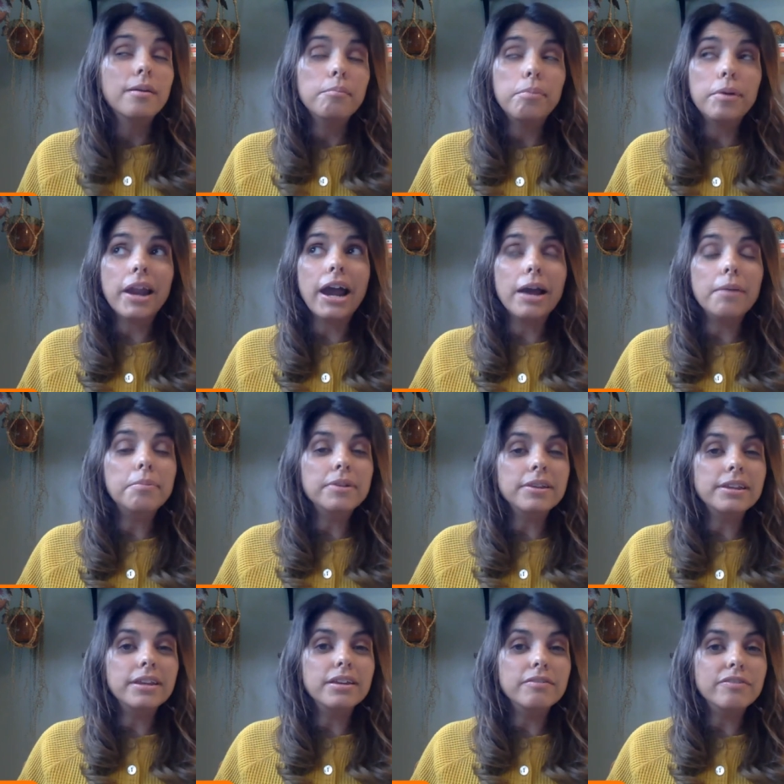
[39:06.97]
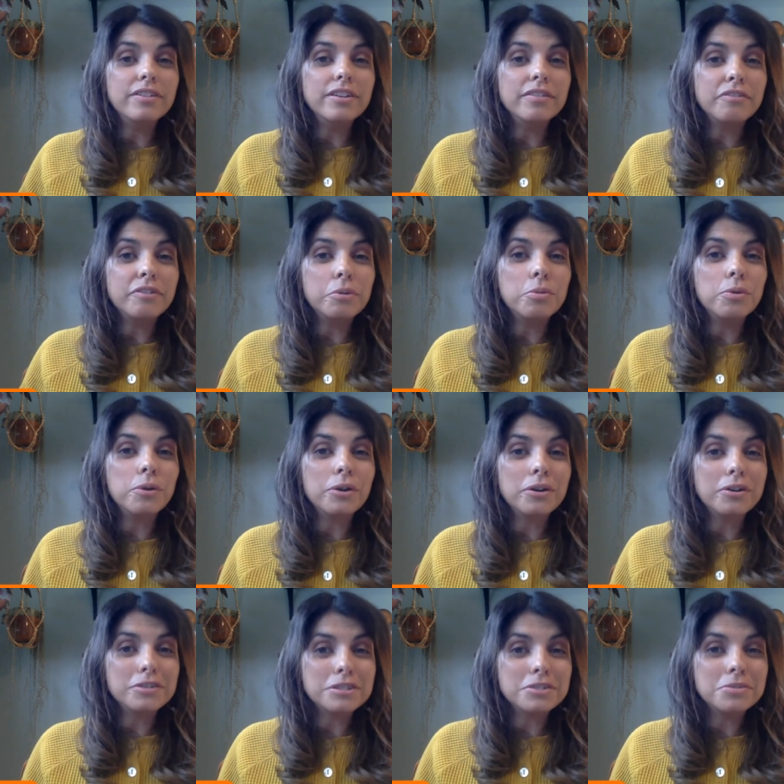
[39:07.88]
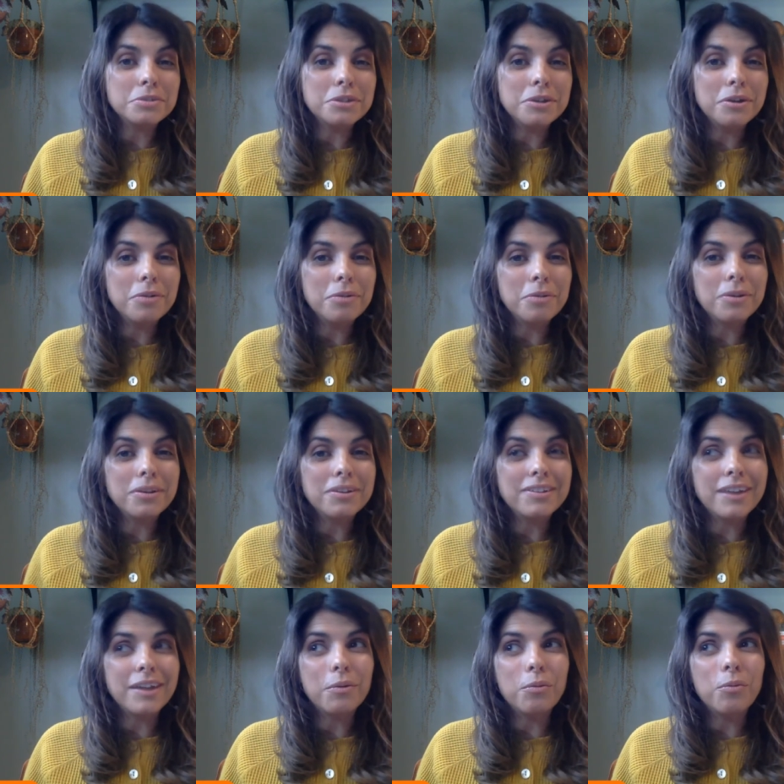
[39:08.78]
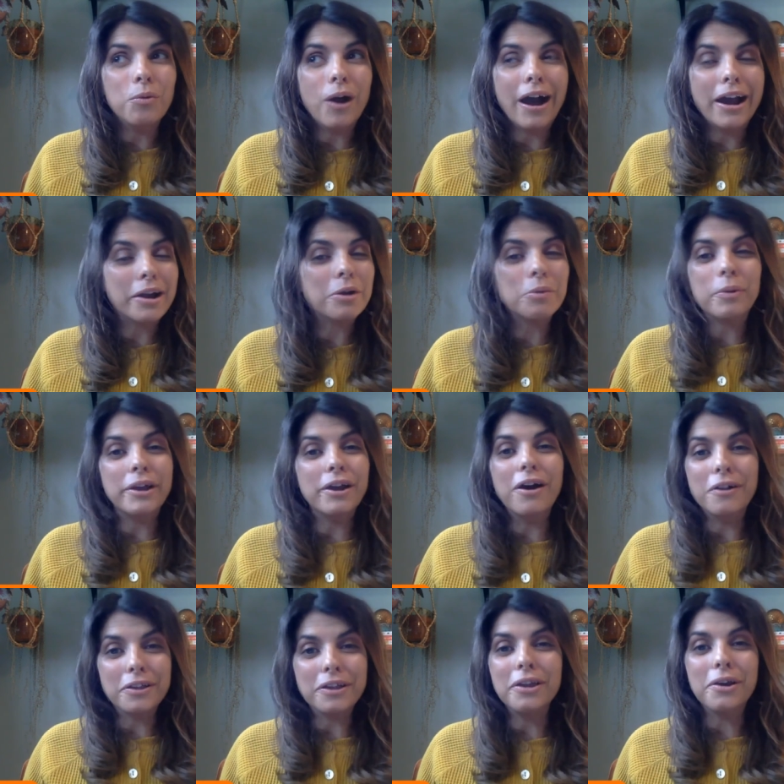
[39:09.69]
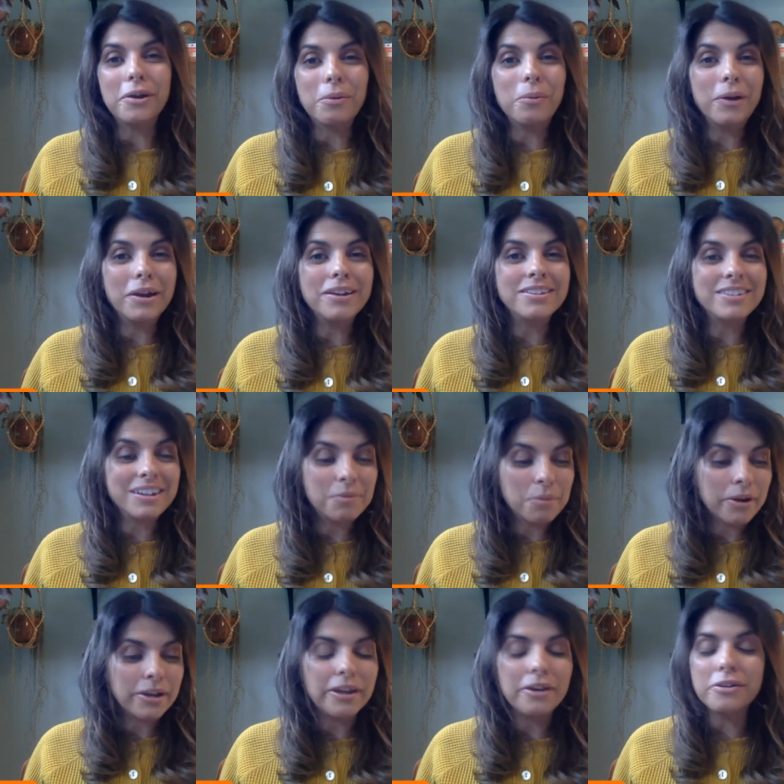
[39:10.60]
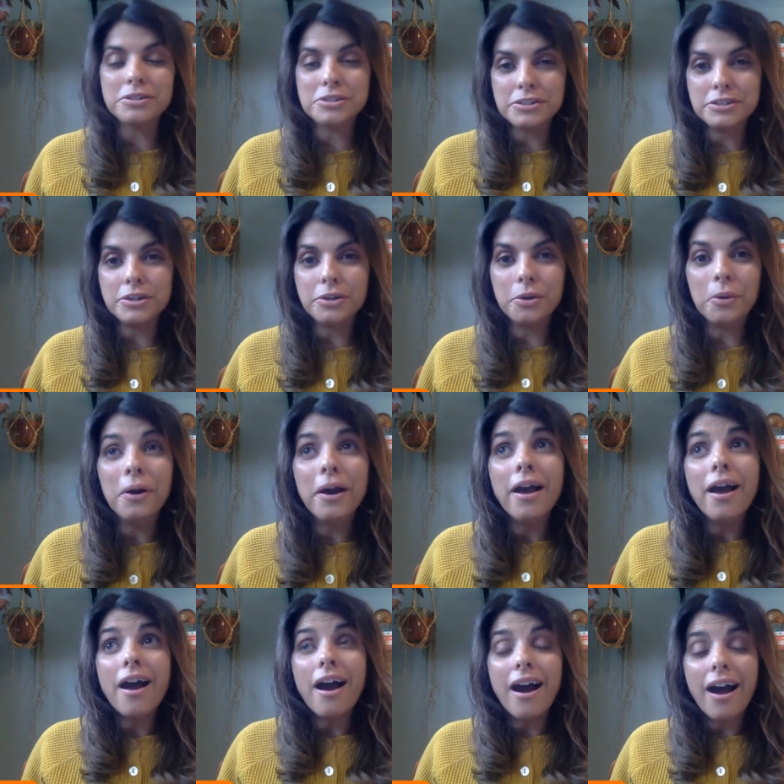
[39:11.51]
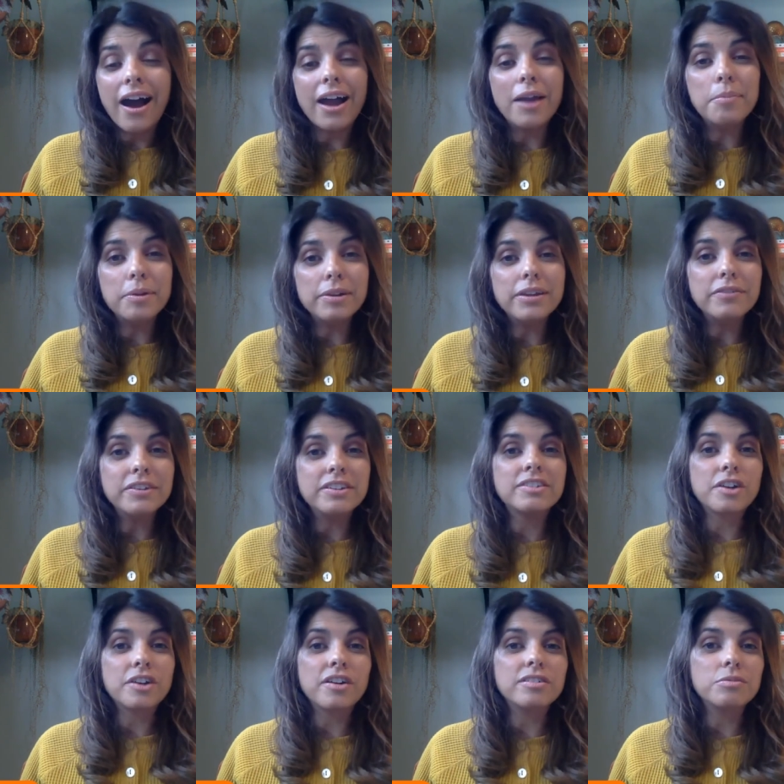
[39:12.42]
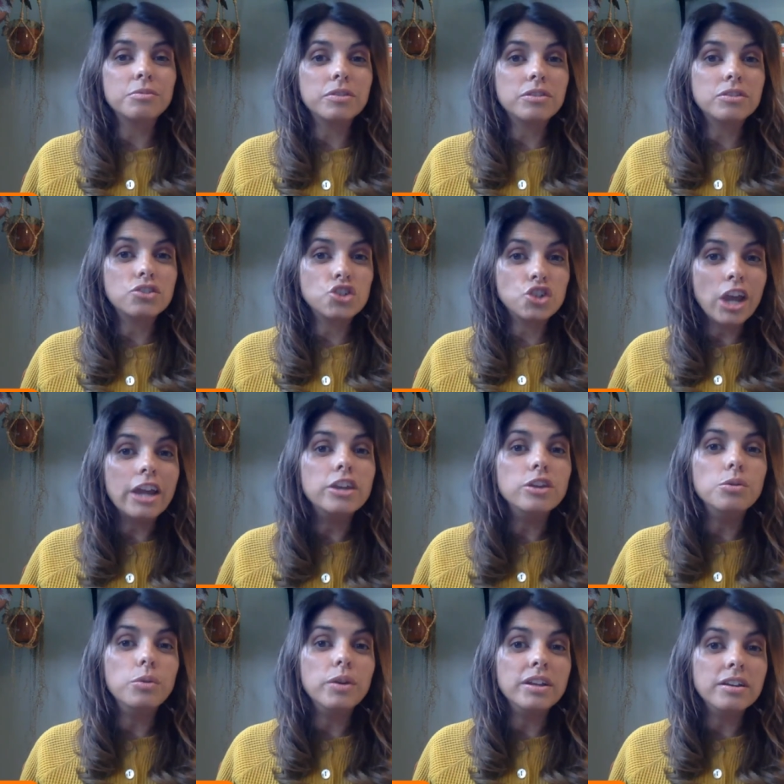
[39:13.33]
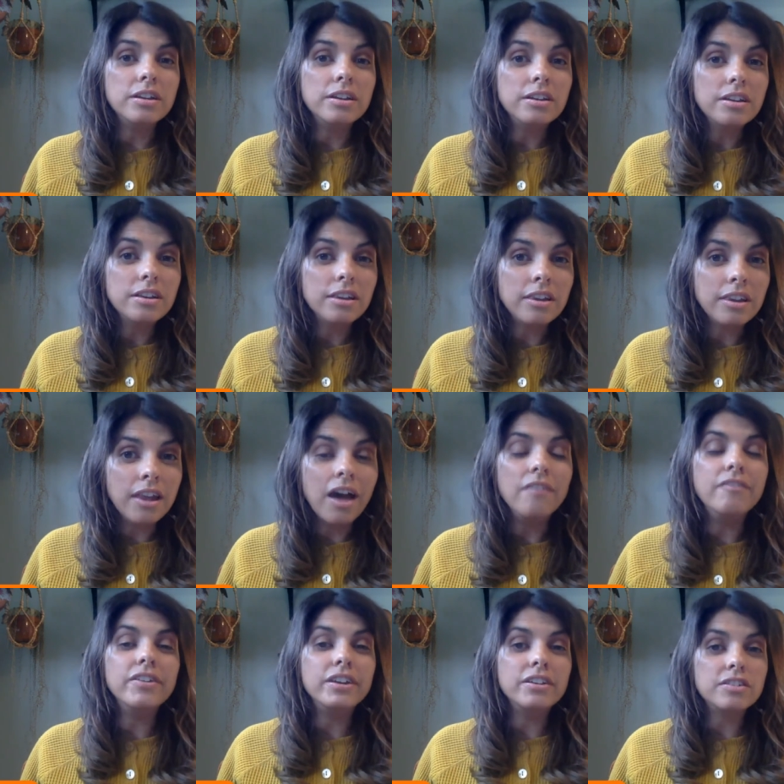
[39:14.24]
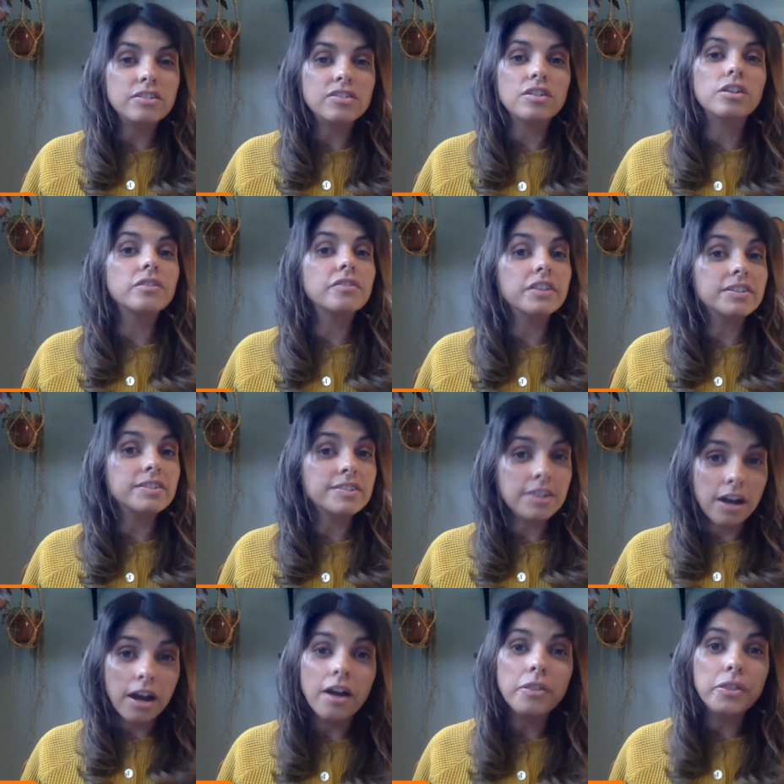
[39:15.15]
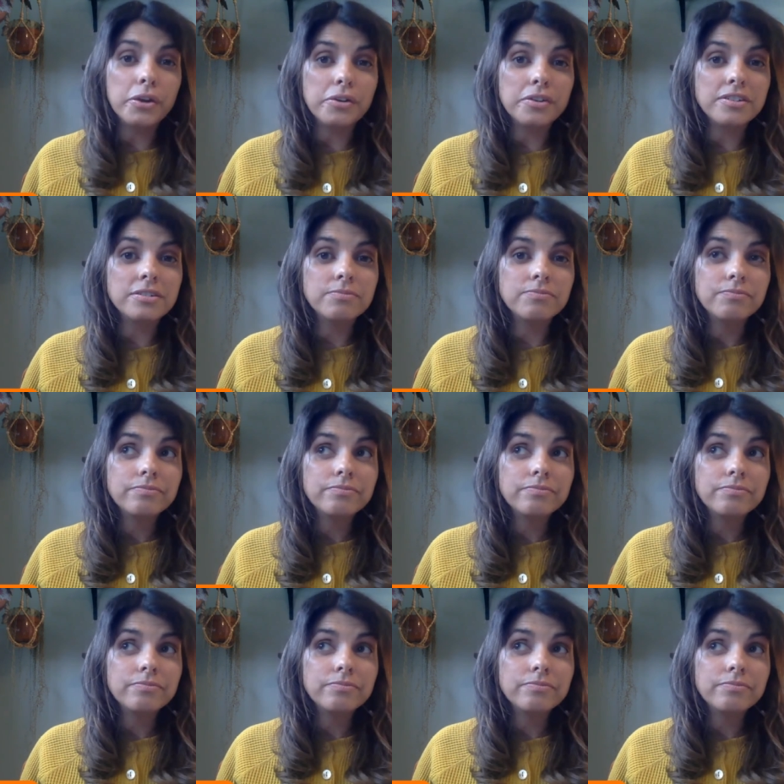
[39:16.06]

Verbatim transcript: but I believe if you were to, you know, really say, why are we all here? What is it we're here to do? I believe it starts with genuine, loving service to others.